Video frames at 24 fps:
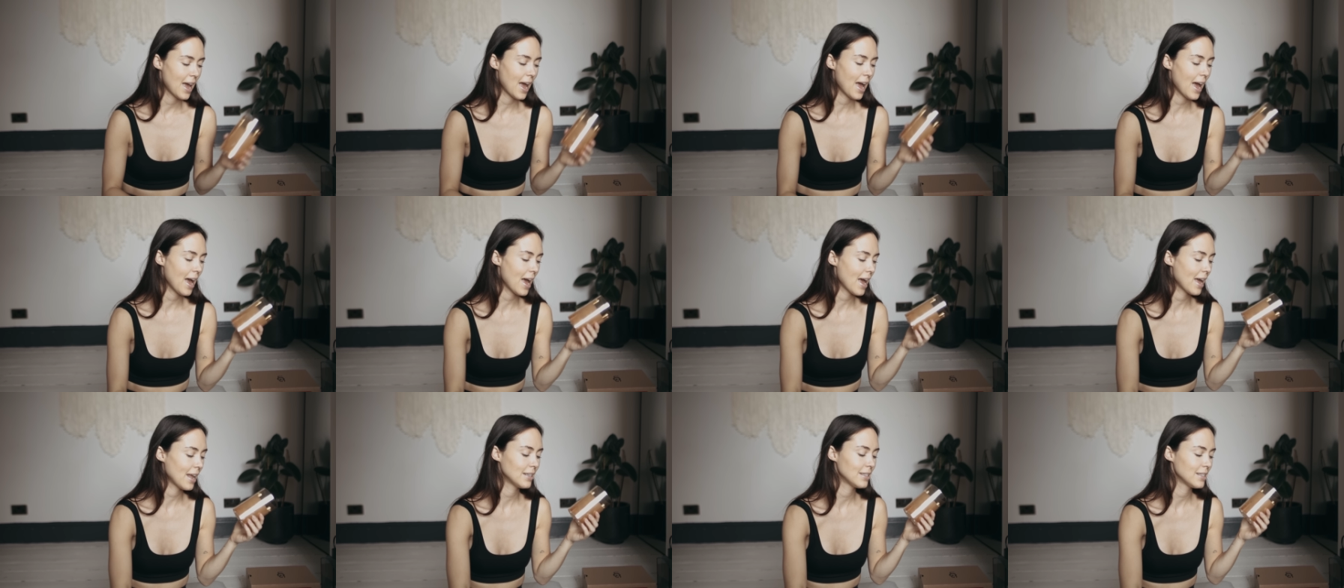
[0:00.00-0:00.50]

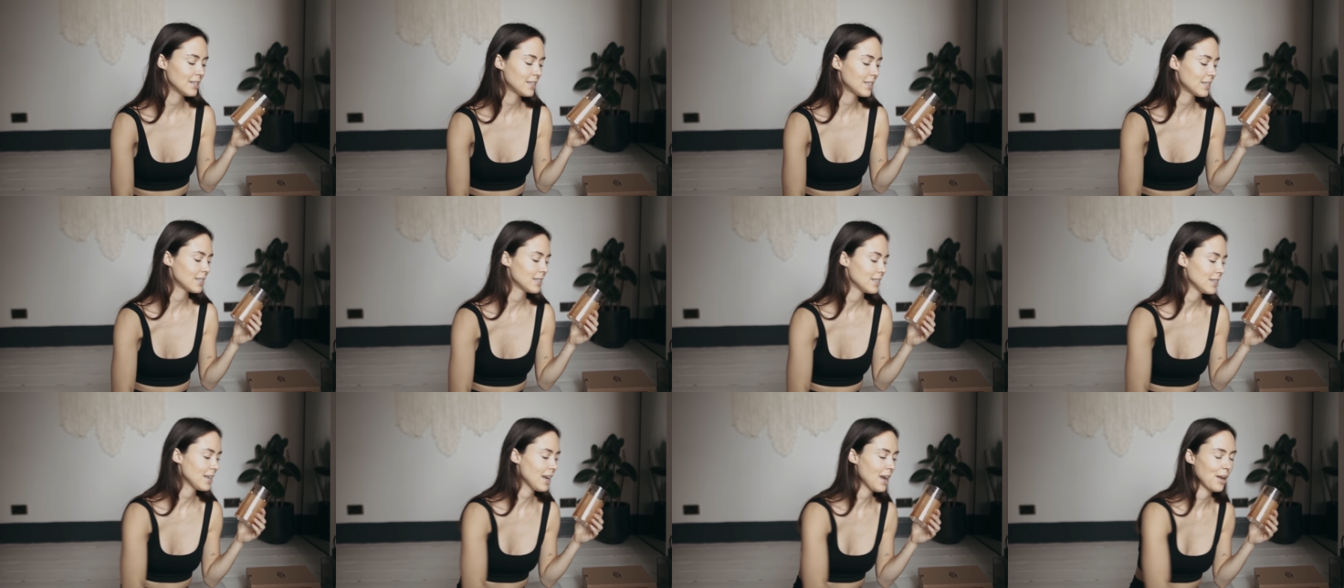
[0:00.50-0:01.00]
And
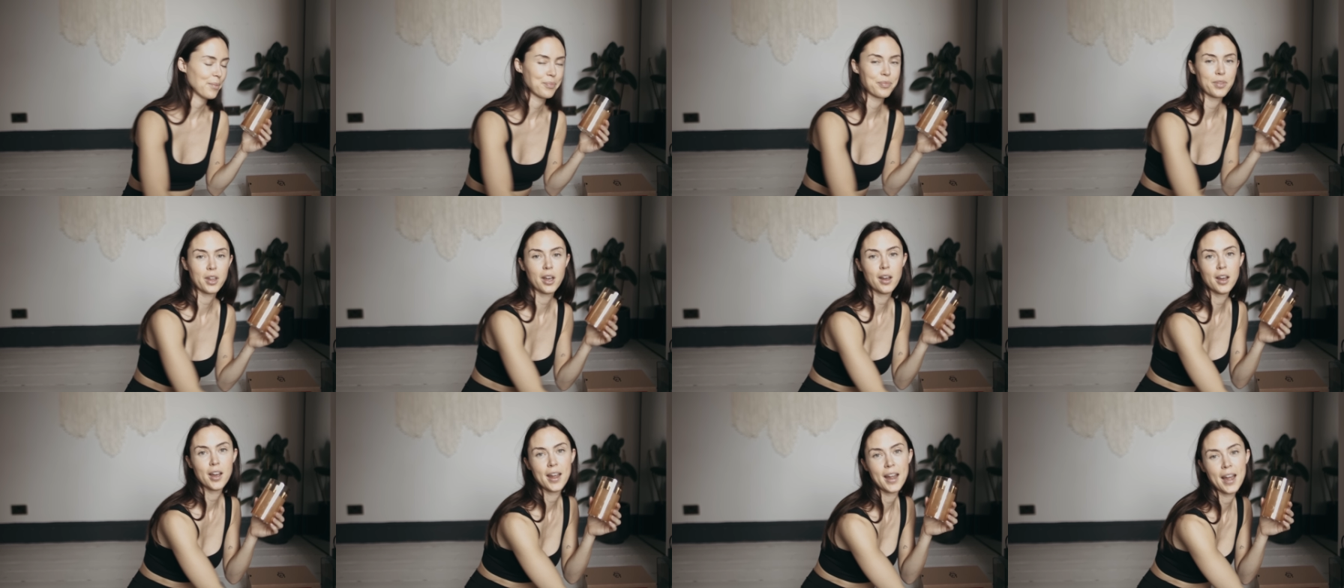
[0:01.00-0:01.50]
yeah,
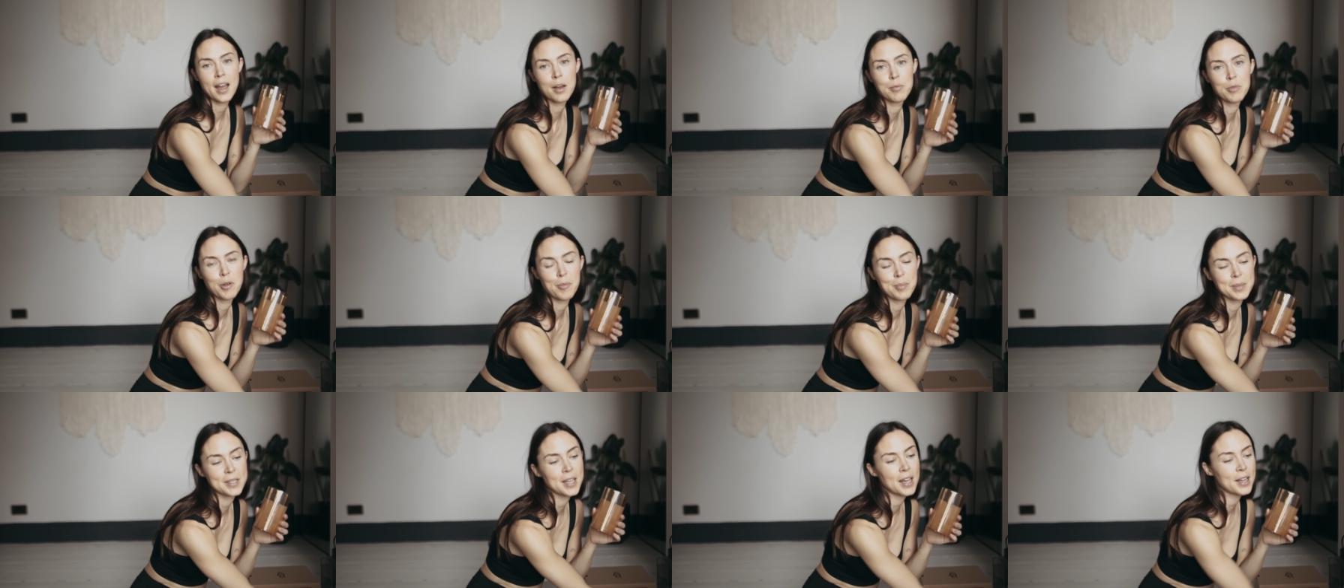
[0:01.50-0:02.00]
I am
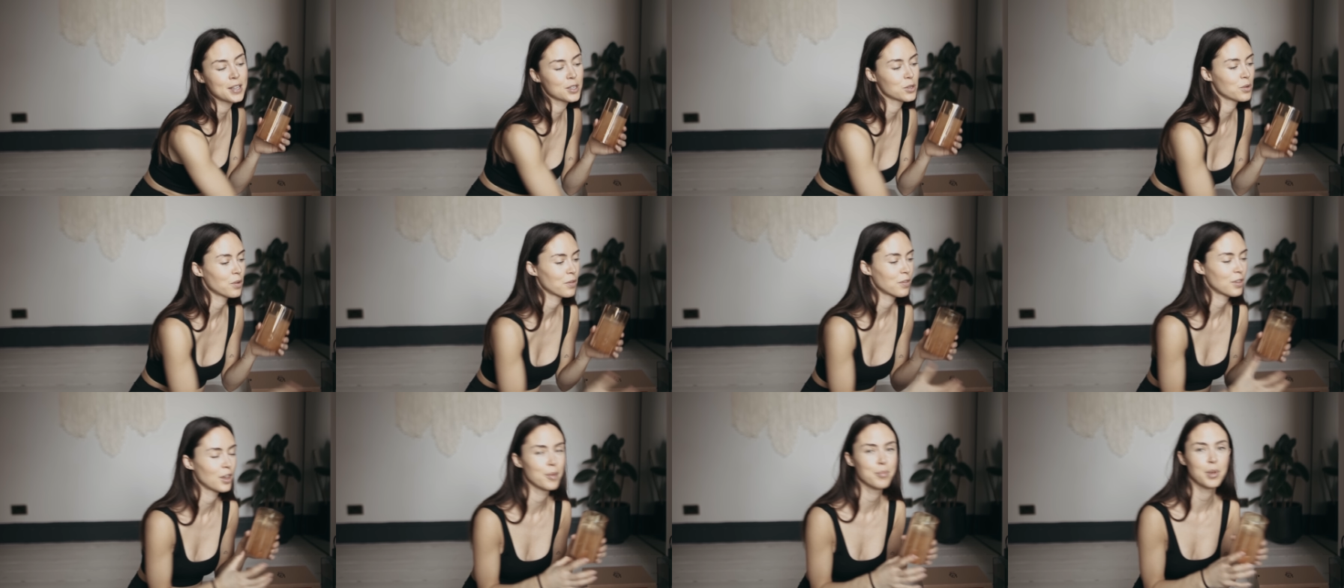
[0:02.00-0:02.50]
obsessed
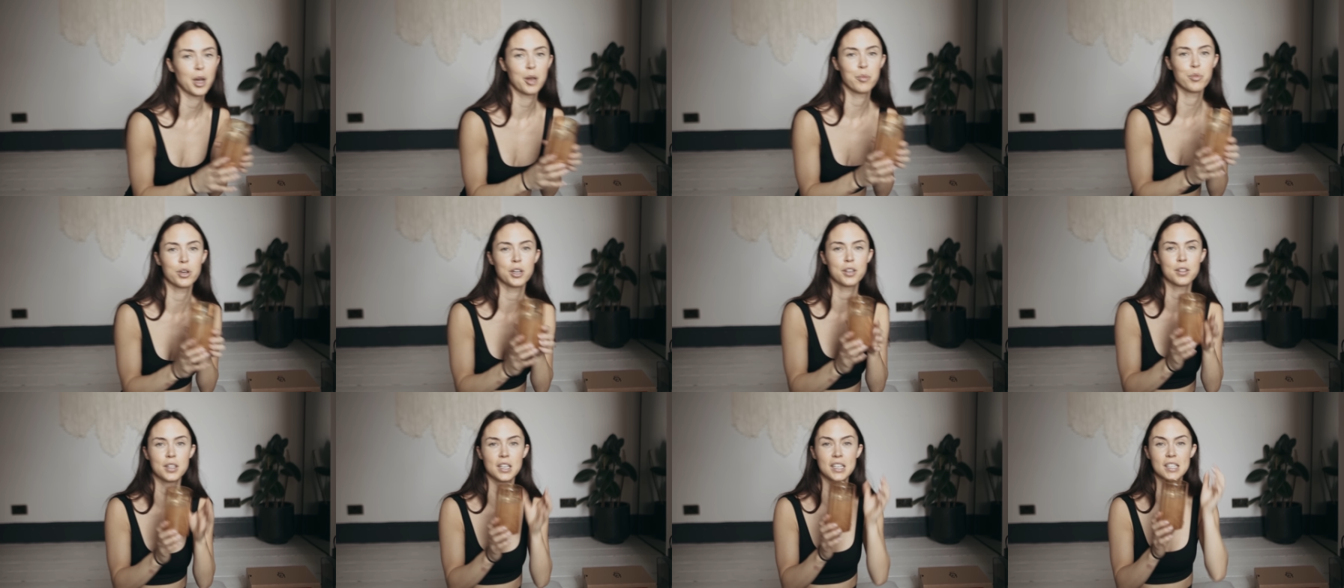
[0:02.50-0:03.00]
with them. I
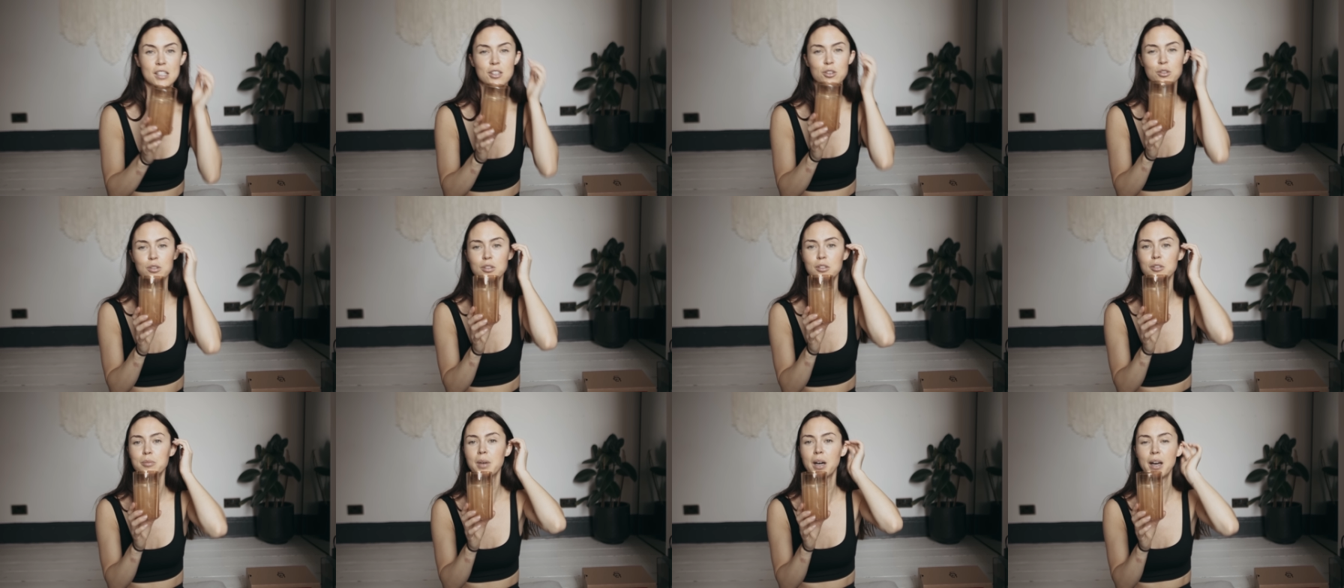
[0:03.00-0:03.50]
bring these to
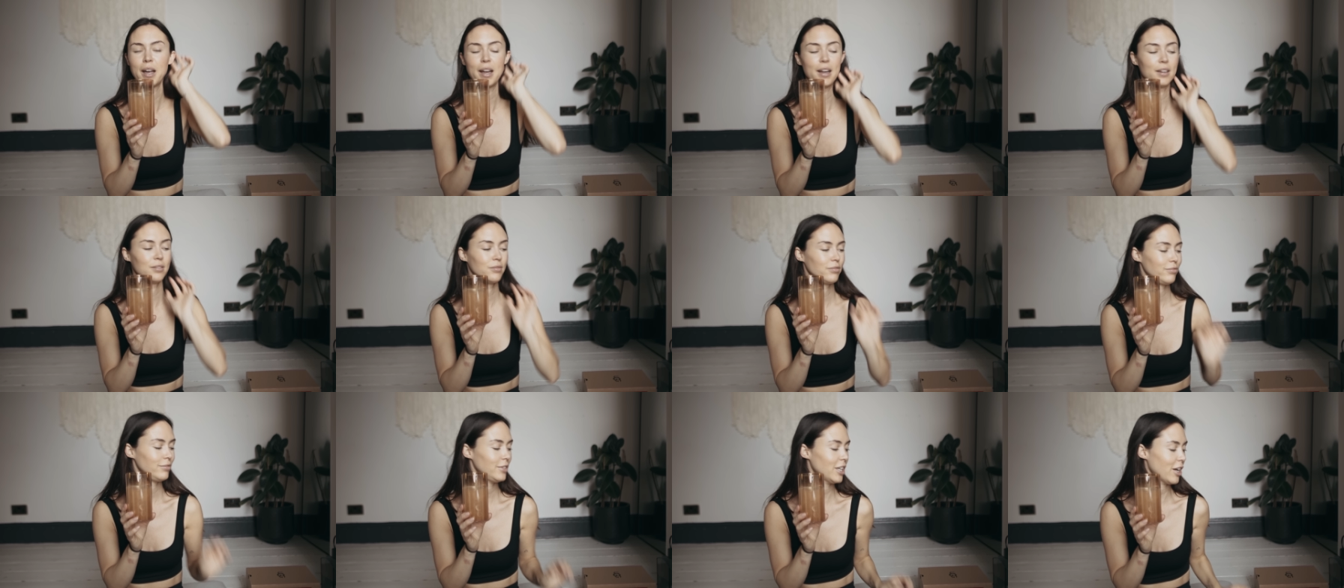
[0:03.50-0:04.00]
all my
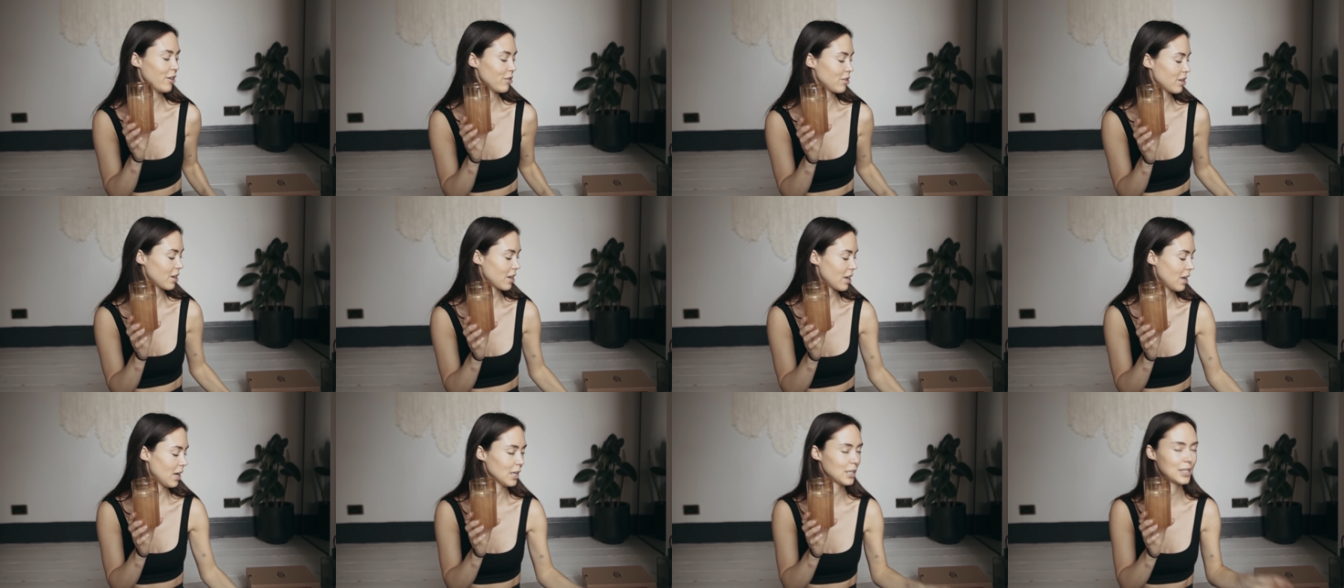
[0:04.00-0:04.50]
yoga
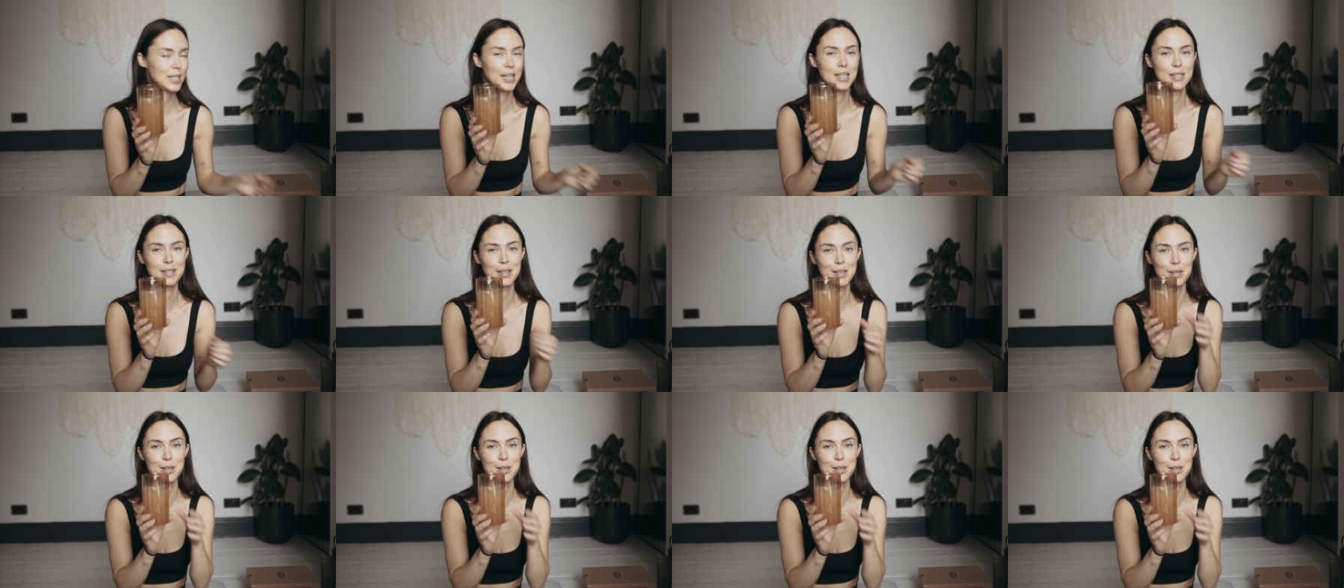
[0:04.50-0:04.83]
classes